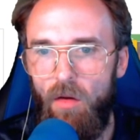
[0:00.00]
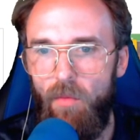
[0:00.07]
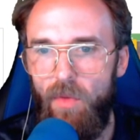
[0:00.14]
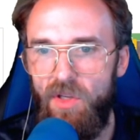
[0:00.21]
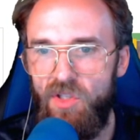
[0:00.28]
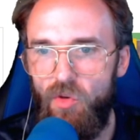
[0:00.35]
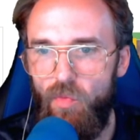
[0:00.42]

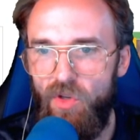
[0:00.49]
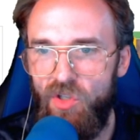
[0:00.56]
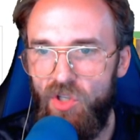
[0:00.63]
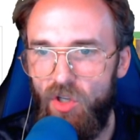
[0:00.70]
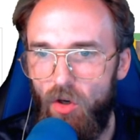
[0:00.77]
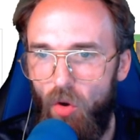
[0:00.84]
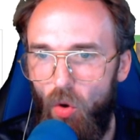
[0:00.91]
Mezo means
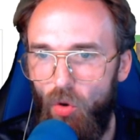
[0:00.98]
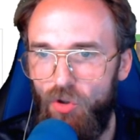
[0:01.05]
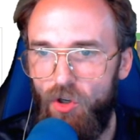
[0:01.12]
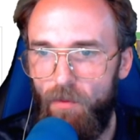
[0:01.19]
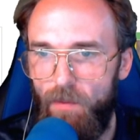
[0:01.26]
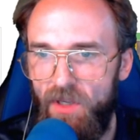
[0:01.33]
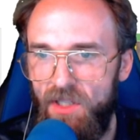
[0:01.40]
you can hold
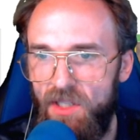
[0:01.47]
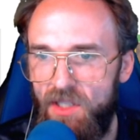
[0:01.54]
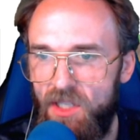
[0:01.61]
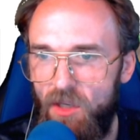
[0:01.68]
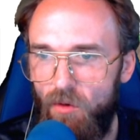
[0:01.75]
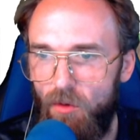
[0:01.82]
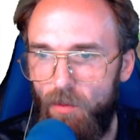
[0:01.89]
your B T
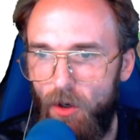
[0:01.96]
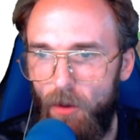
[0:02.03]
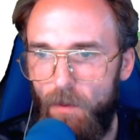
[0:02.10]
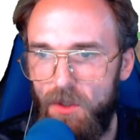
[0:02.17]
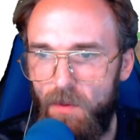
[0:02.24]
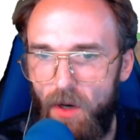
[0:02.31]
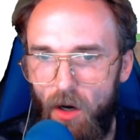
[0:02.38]
C with
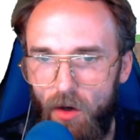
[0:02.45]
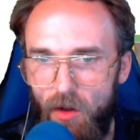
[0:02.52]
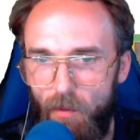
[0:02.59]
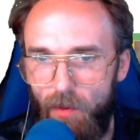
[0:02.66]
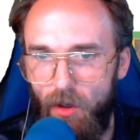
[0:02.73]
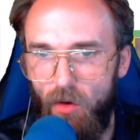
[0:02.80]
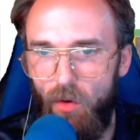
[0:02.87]
purpose, powering the
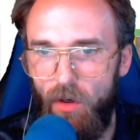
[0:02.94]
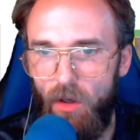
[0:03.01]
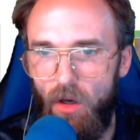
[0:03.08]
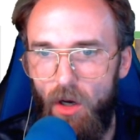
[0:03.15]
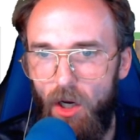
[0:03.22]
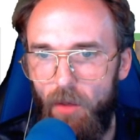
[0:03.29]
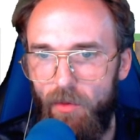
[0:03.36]
Bitcoin
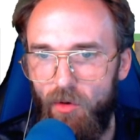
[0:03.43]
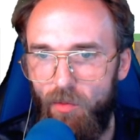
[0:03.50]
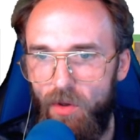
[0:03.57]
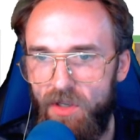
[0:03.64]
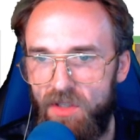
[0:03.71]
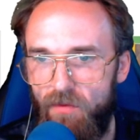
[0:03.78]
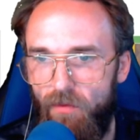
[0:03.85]
economy,
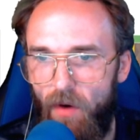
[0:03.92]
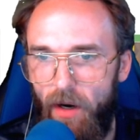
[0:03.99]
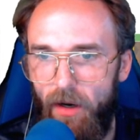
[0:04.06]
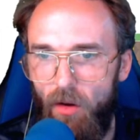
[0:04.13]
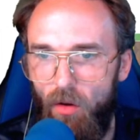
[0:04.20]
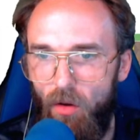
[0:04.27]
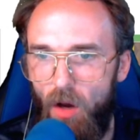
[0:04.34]
replacing
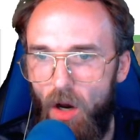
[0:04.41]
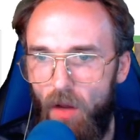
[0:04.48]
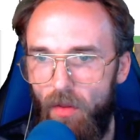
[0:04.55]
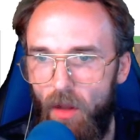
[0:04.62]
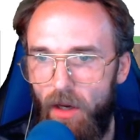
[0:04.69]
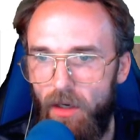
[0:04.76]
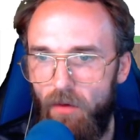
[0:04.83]
vital
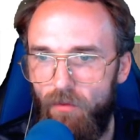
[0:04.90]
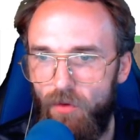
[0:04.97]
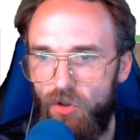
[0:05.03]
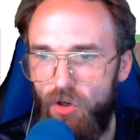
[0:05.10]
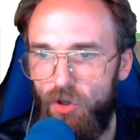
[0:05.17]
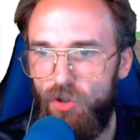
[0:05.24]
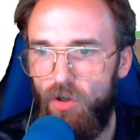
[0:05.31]
online
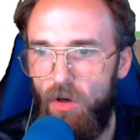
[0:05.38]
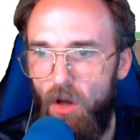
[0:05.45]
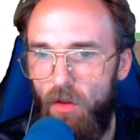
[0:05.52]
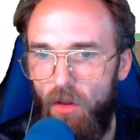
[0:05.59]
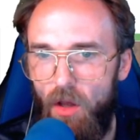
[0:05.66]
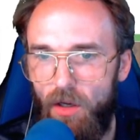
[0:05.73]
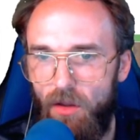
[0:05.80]
infrastructure, and
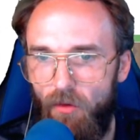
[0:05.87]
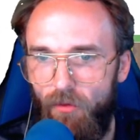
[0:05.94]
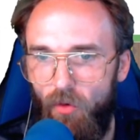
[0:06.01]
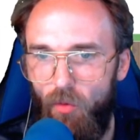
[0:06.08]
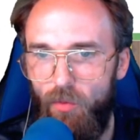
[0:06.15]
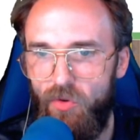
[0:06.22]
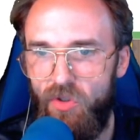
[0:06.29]
unlocking the
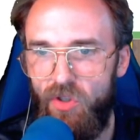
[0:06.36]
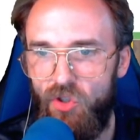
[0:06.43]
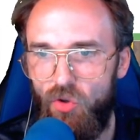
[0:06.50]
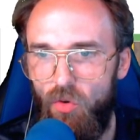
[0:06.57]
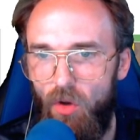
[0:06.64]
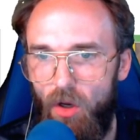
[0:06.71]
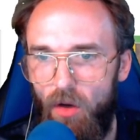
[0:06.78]
full
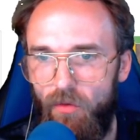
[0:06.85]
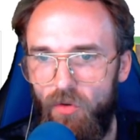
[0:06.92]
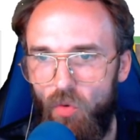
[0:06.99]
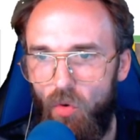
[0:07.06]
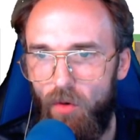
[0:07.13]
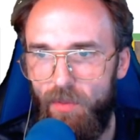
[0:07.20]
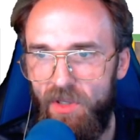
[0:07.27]
potential of
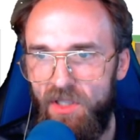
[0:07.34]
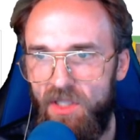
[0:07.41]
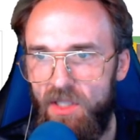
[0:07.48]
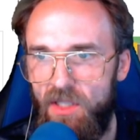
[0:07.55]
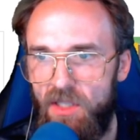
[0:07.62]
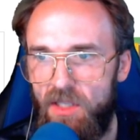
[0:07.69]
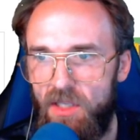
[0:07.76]
your B
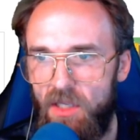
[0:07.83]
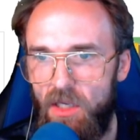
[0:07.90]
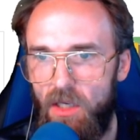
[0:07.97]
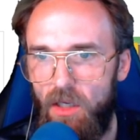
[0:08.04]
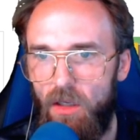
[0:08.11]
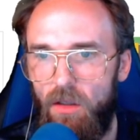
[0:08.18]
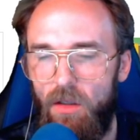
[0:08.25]
T
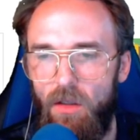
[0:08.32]
C.